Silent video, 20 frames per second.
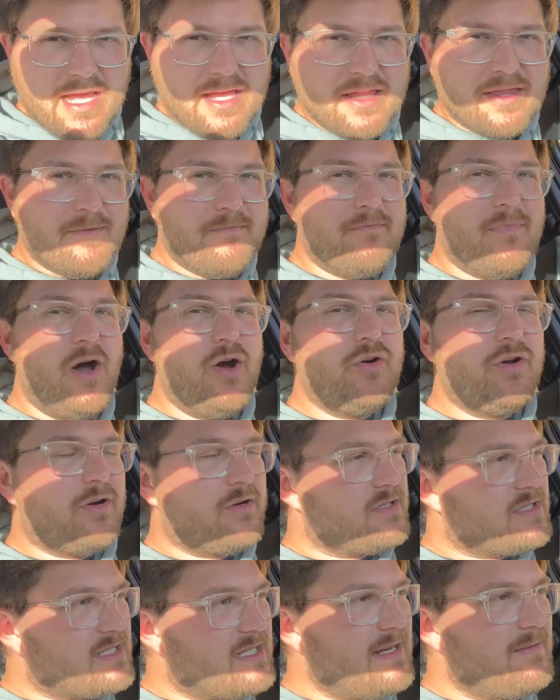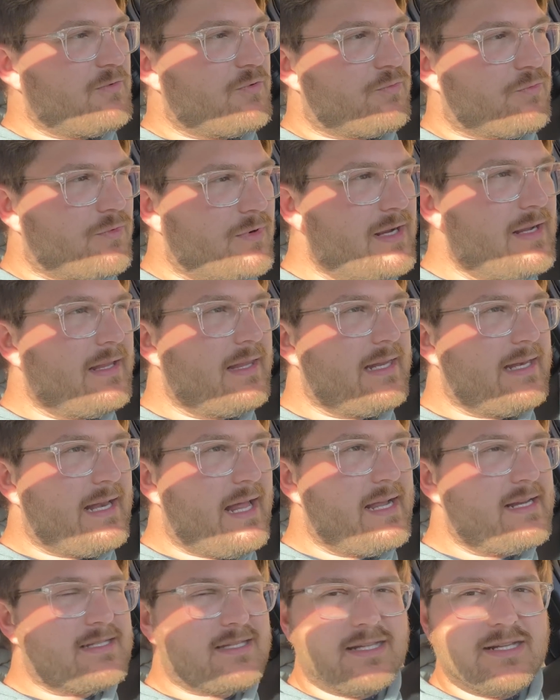The motor seemed really
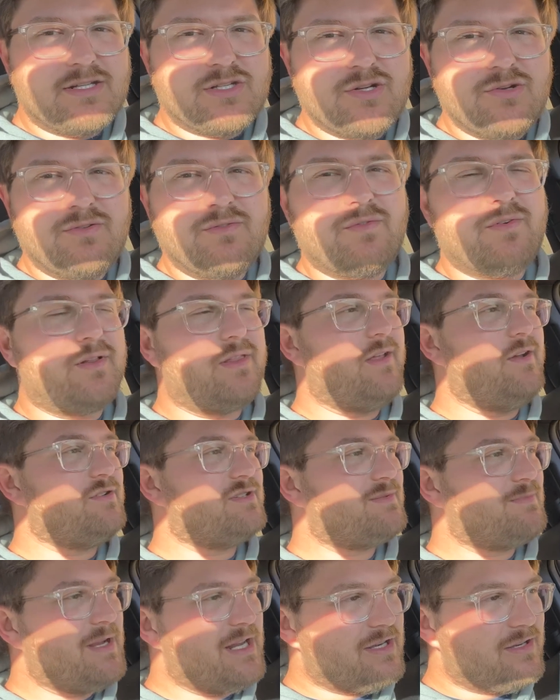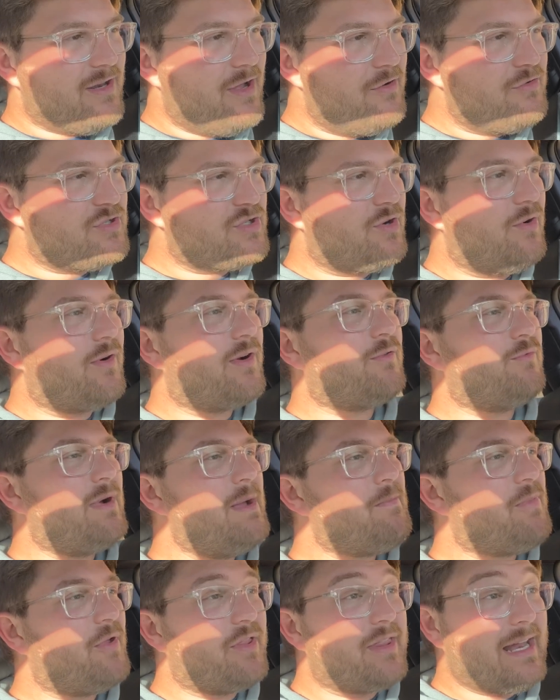nicely tuned for low speed. No torque
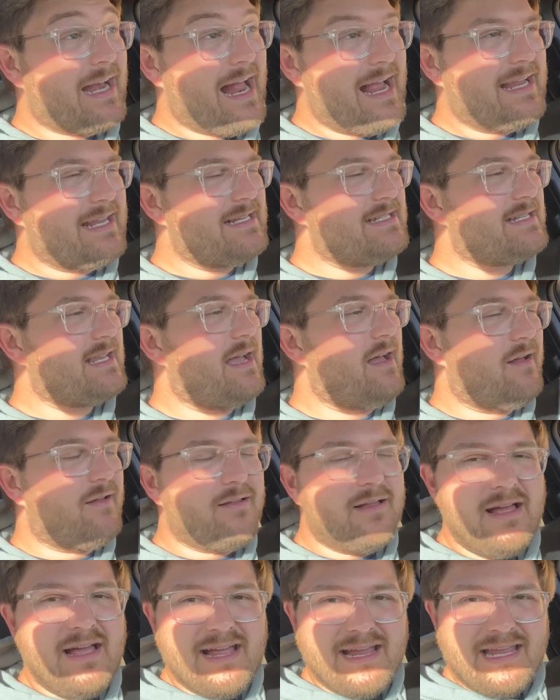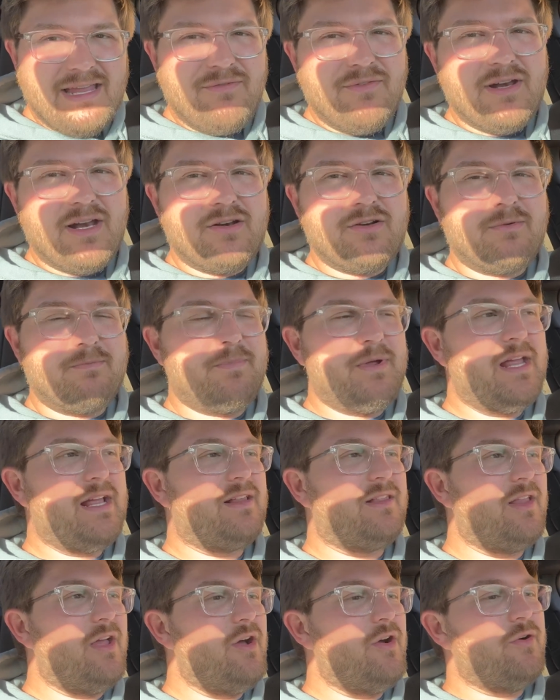ripple that I can tell, even under big
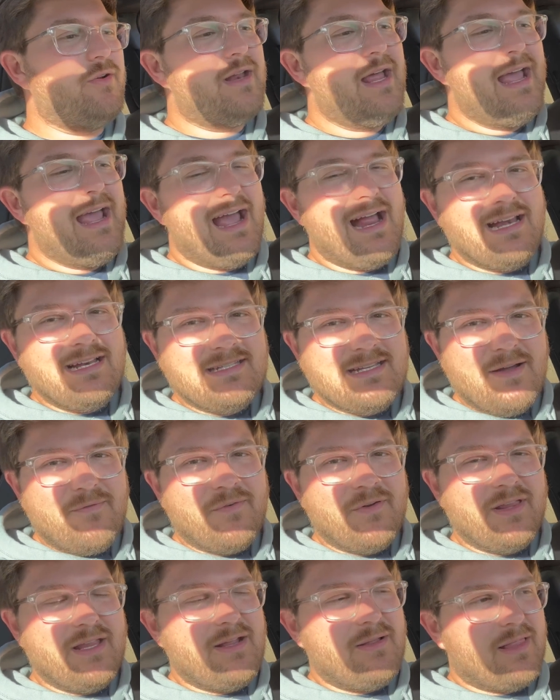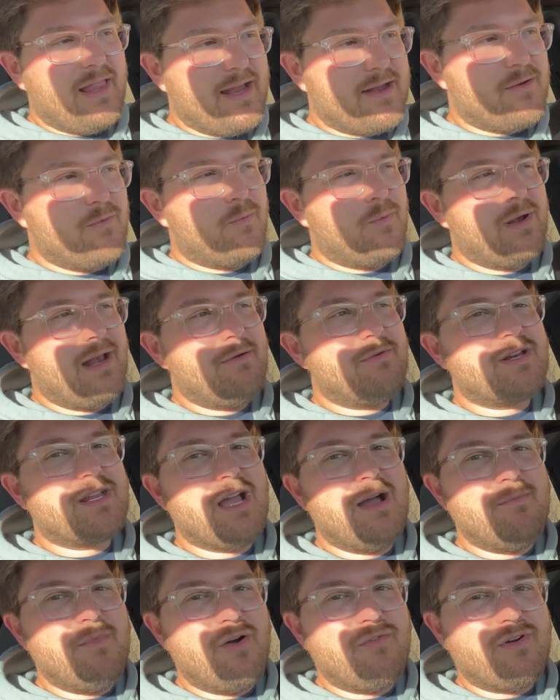load. And it definitely, like when I would
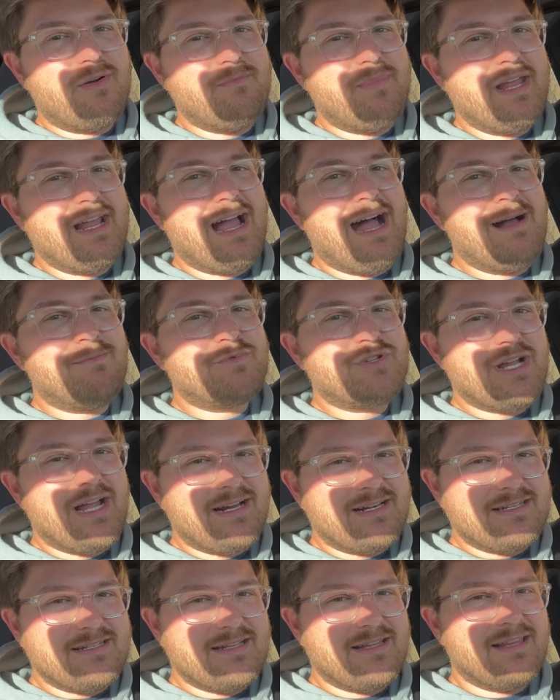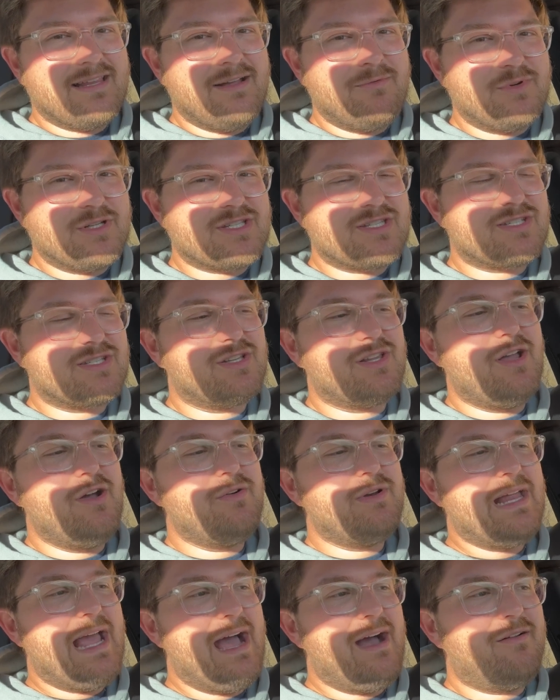come over a big object, it would slow
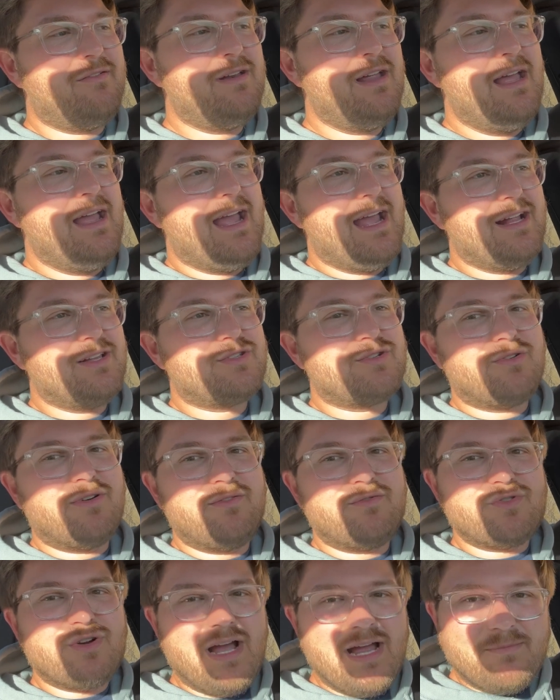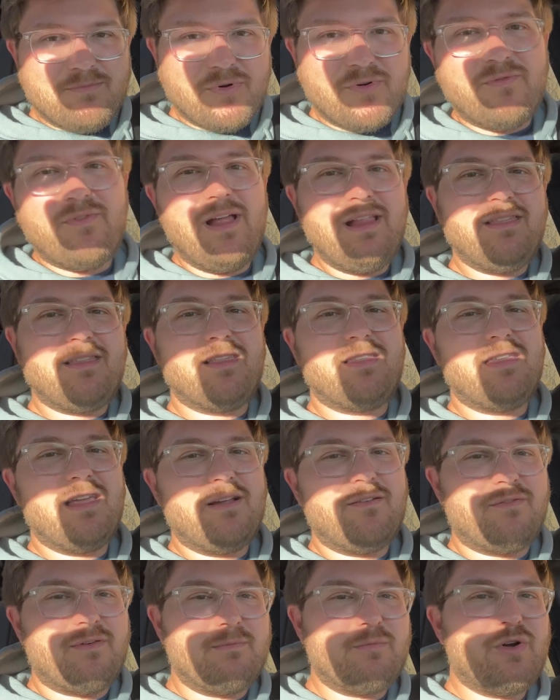down and sort of try and prevent the thing
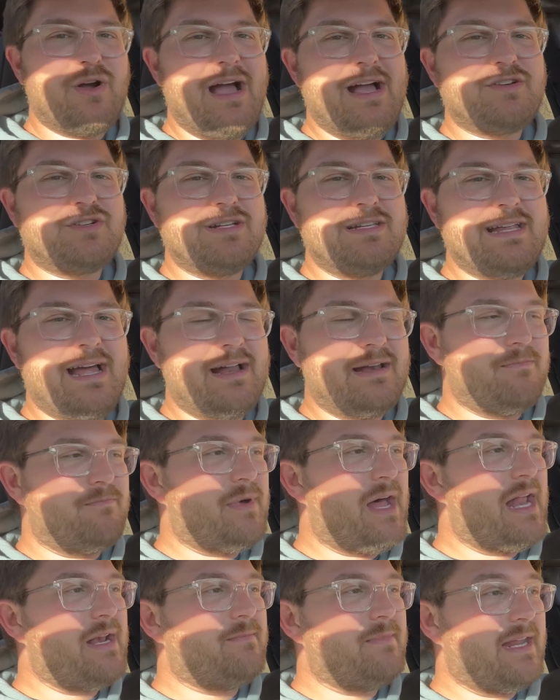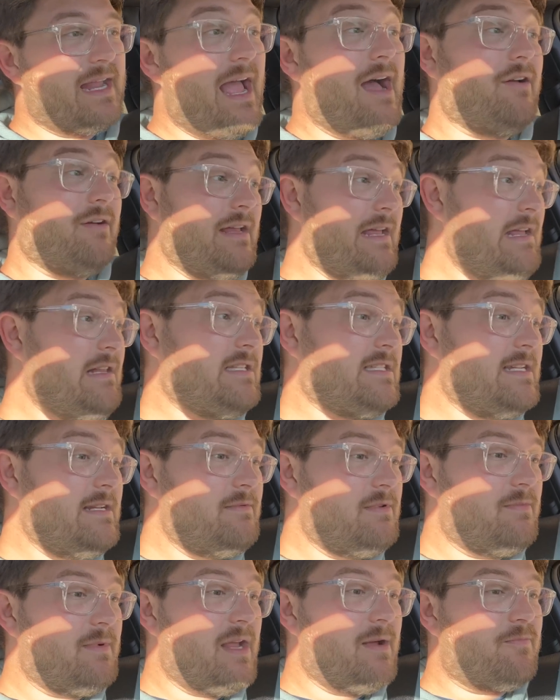from crashing down and bottoming out. It seemed
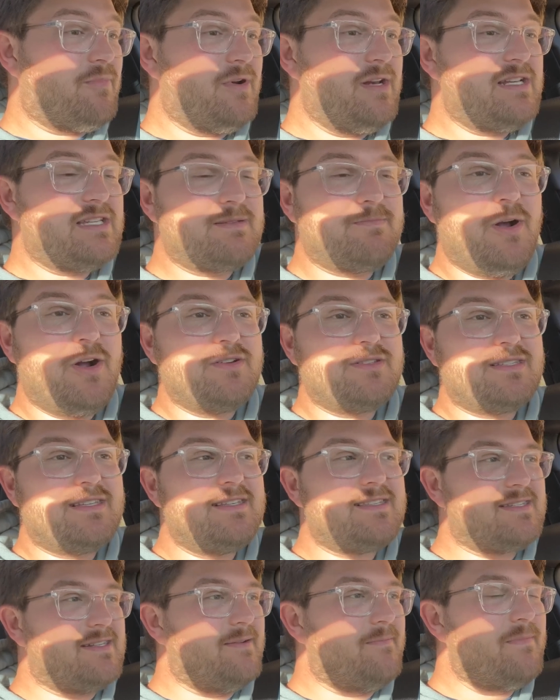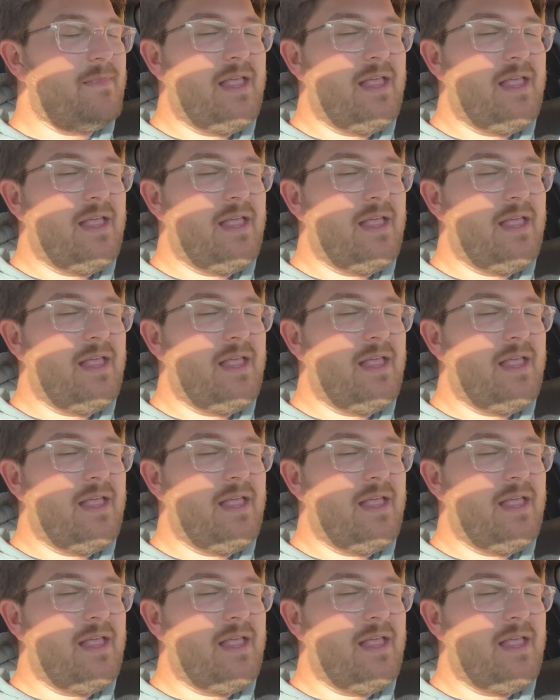to be a pretty smart system.